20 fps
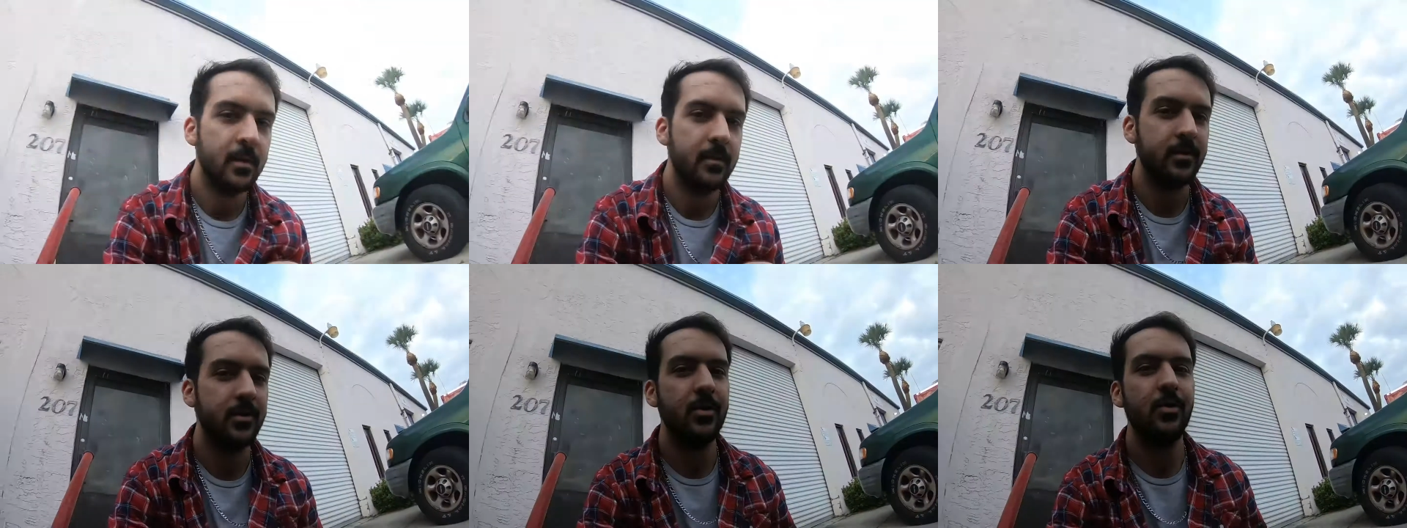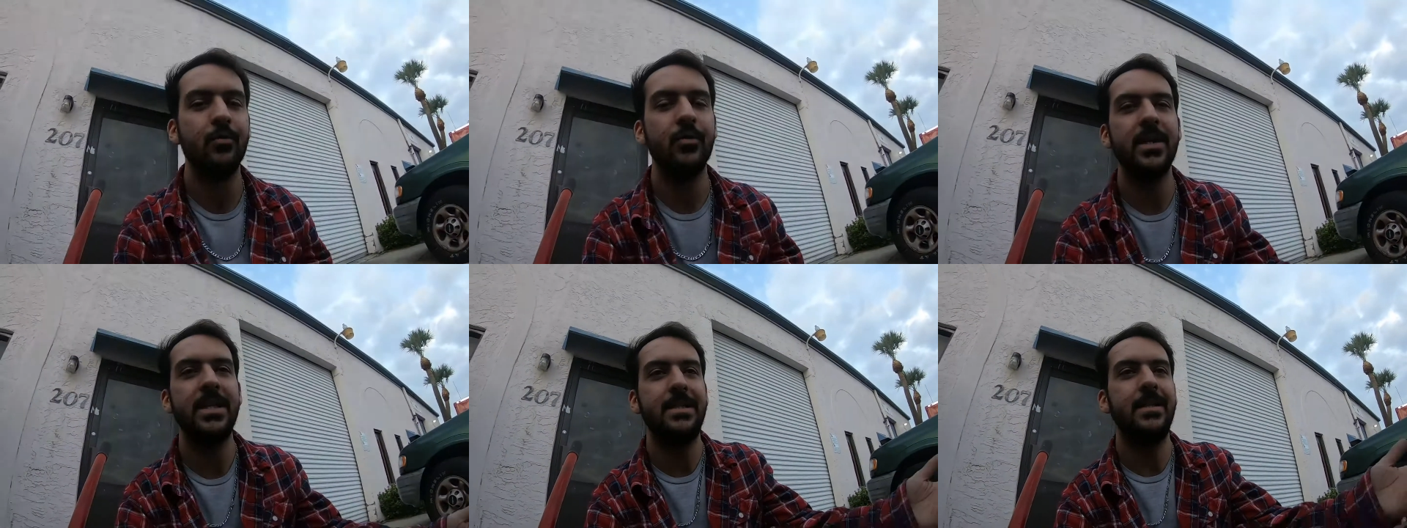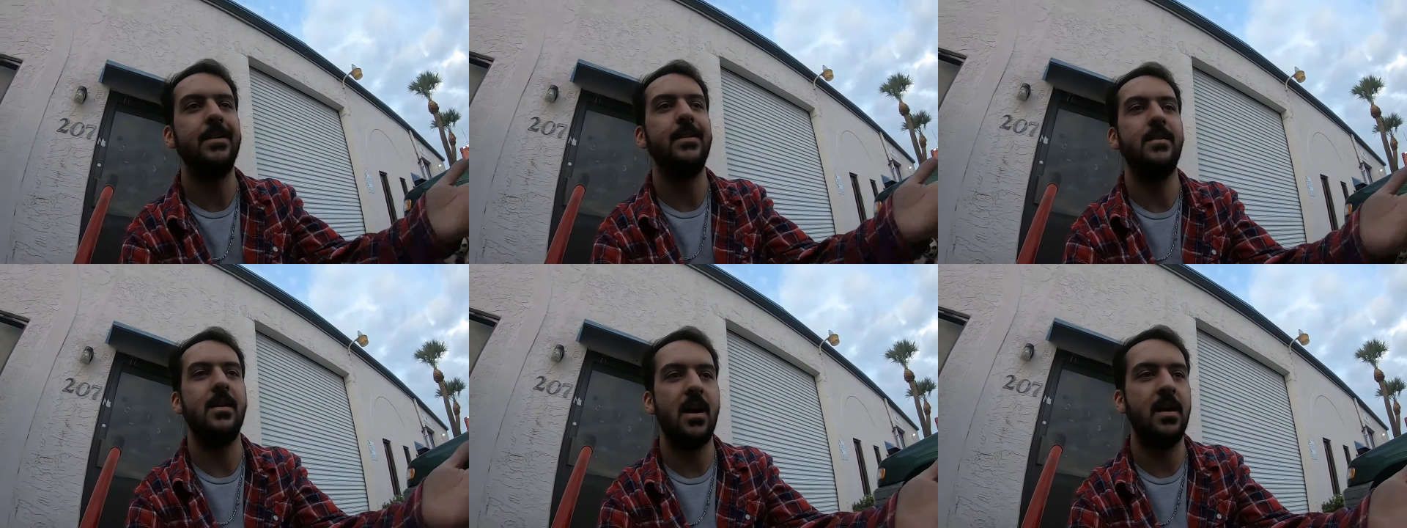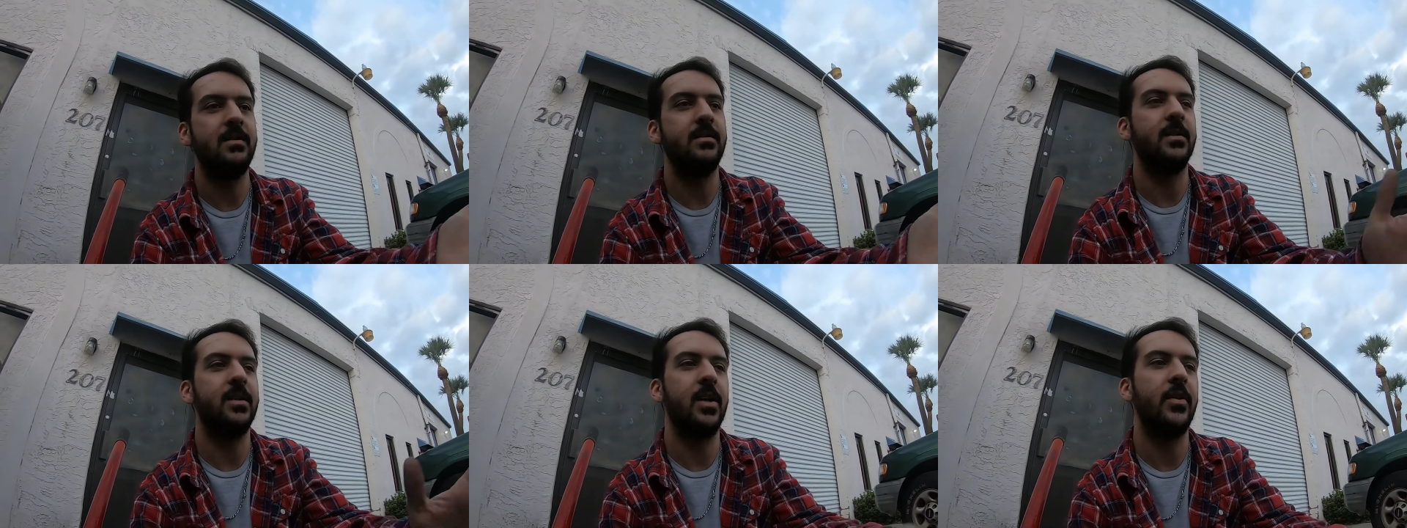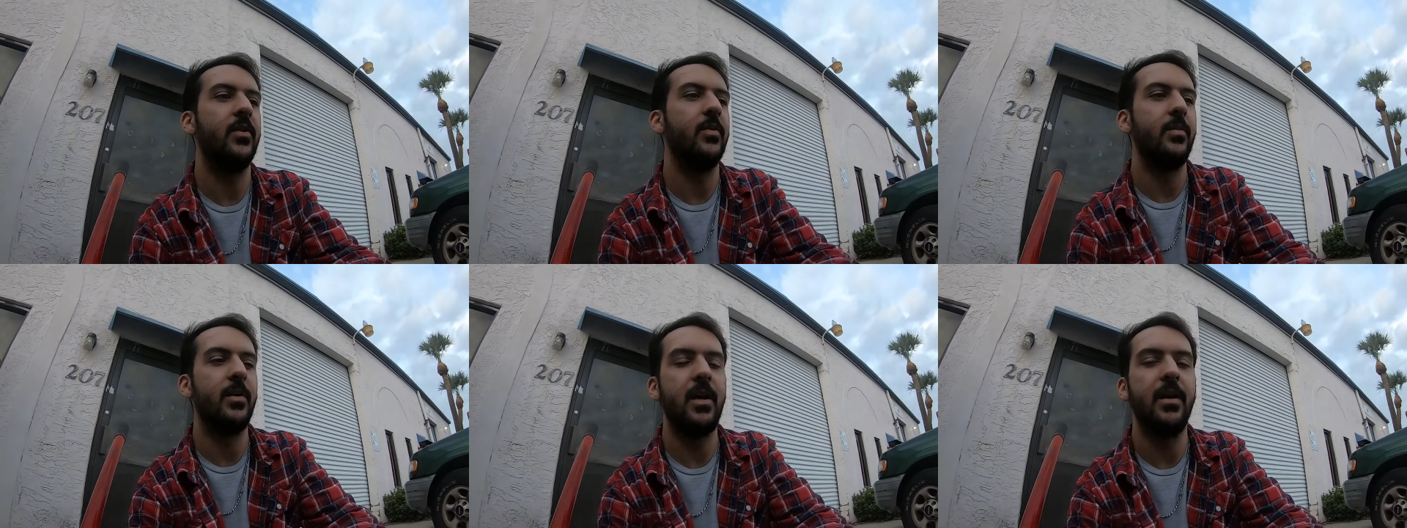there's no reason not to
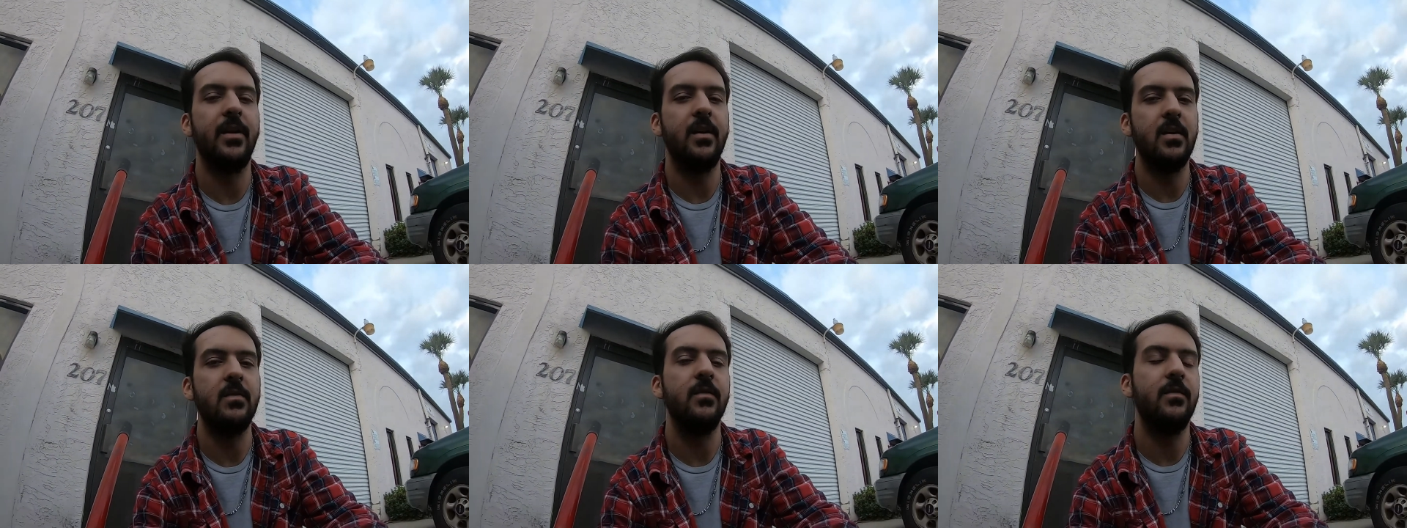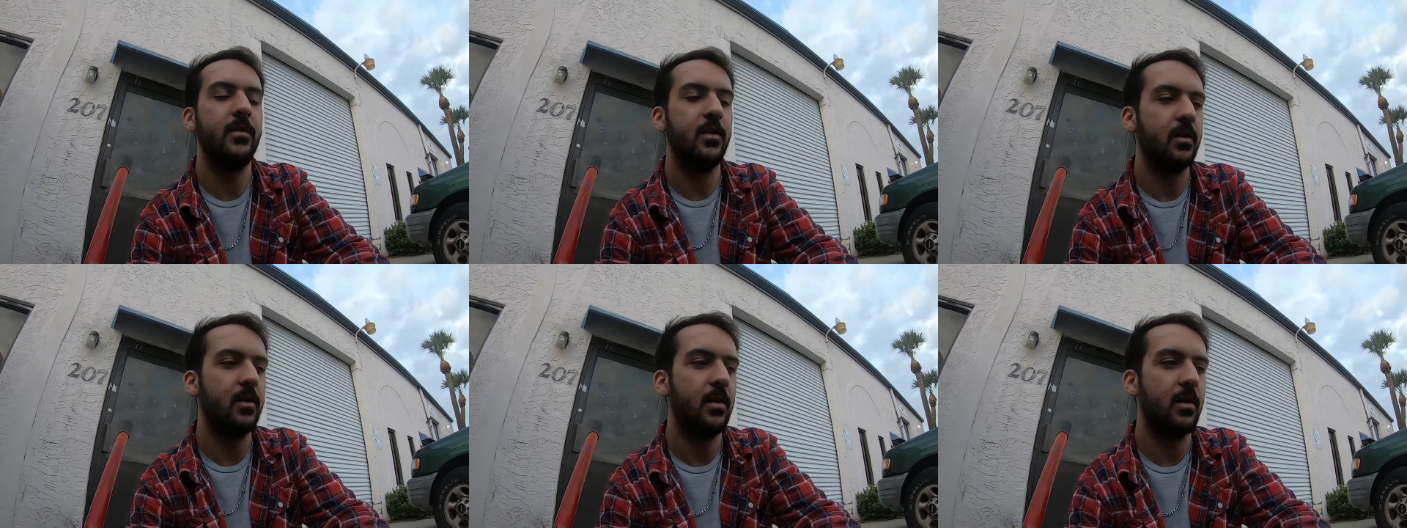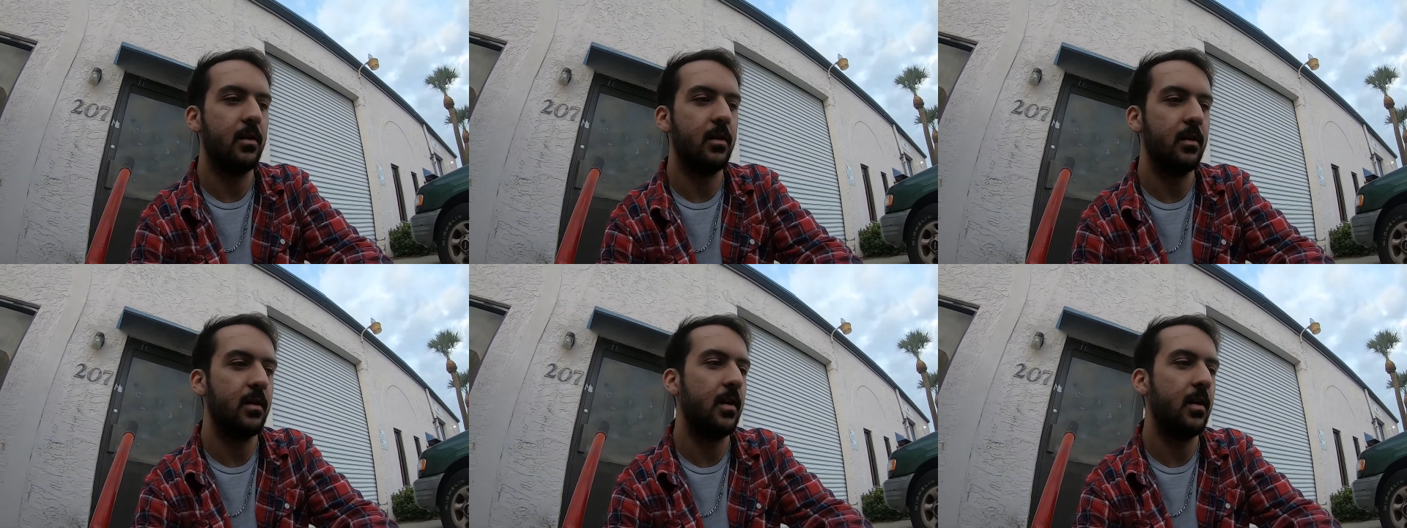cut the body off of your car,